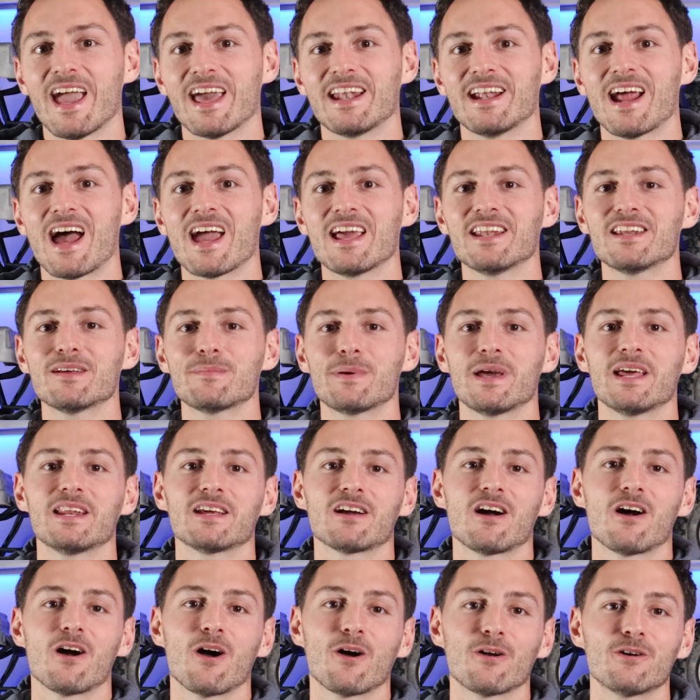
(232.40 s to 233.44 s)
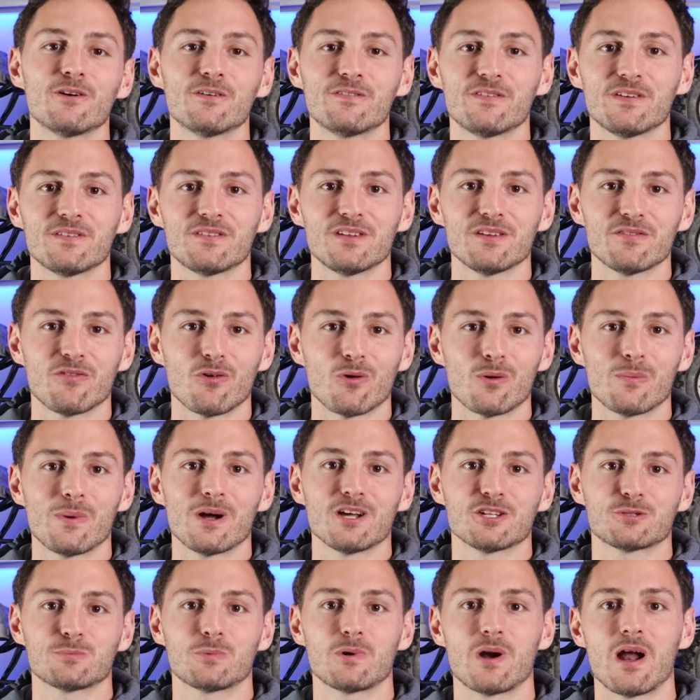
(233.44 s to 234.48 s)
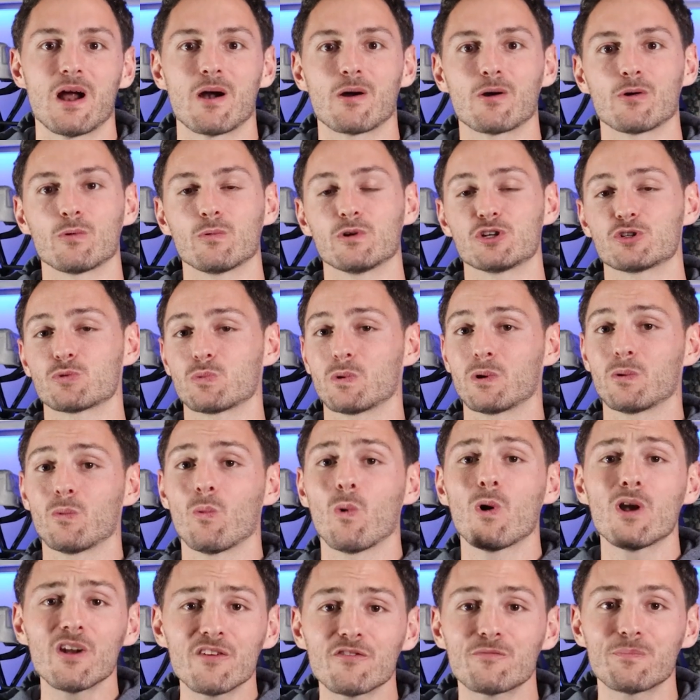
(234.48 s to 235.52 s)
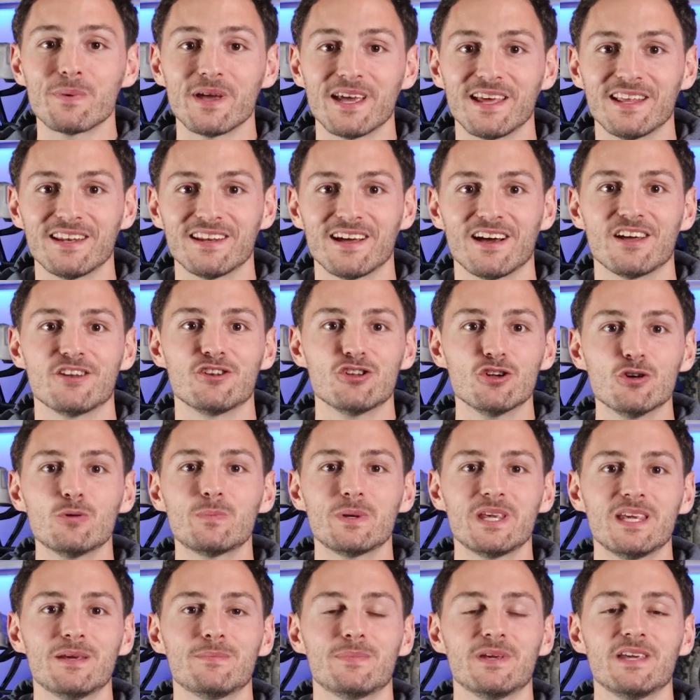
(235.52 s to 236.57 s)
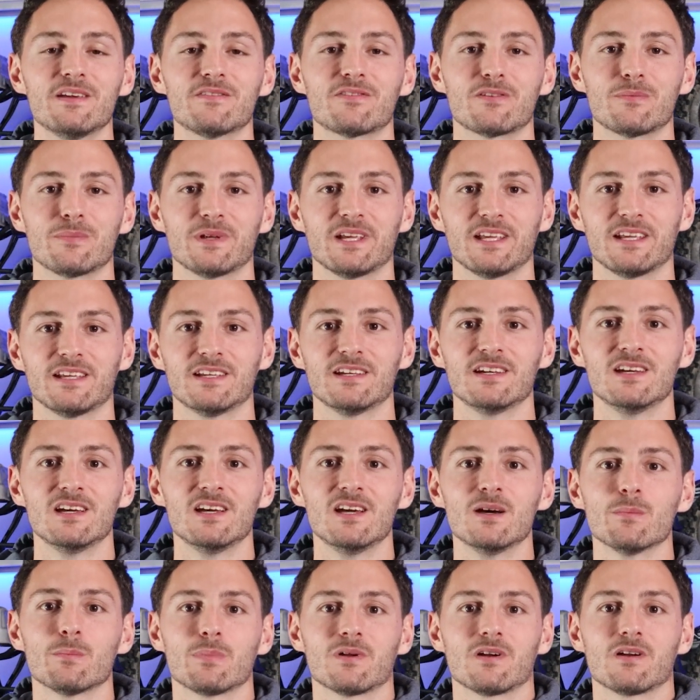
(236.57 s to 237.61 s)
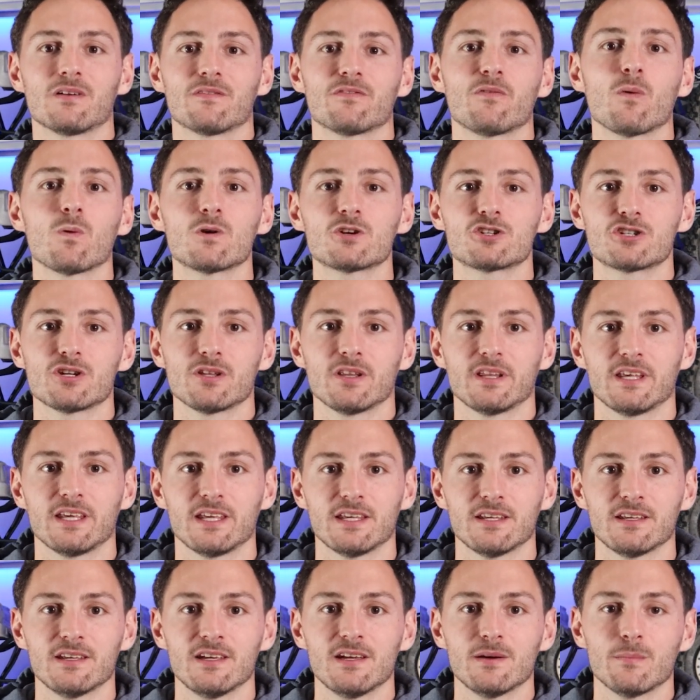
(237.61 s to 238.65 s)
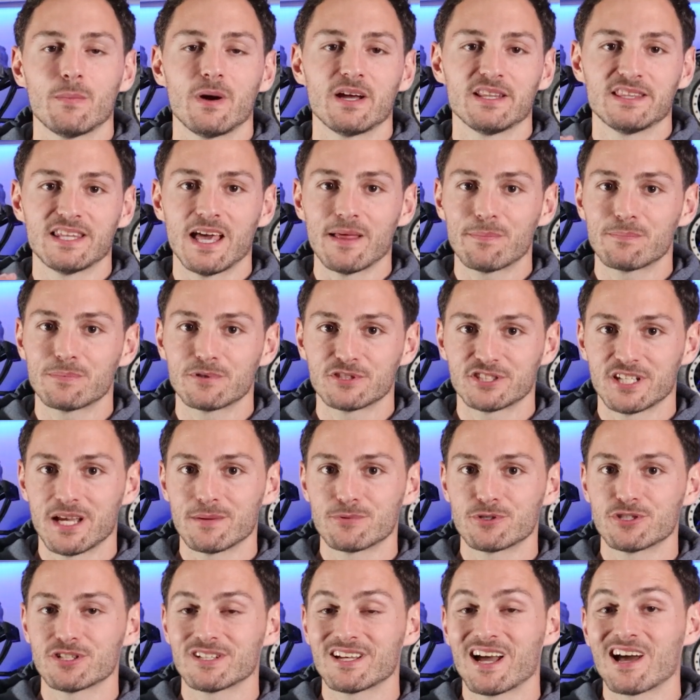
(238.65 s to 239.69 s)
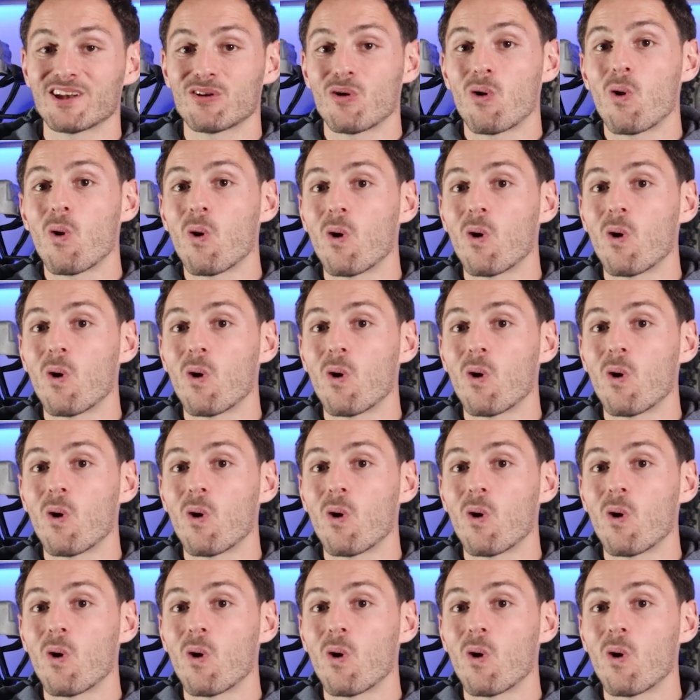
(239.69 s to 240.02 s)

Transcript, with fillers: and I end up hitting one hundred fifty-four miles per hour, which would have been a new P B for me, but unfortunately, my depth perception got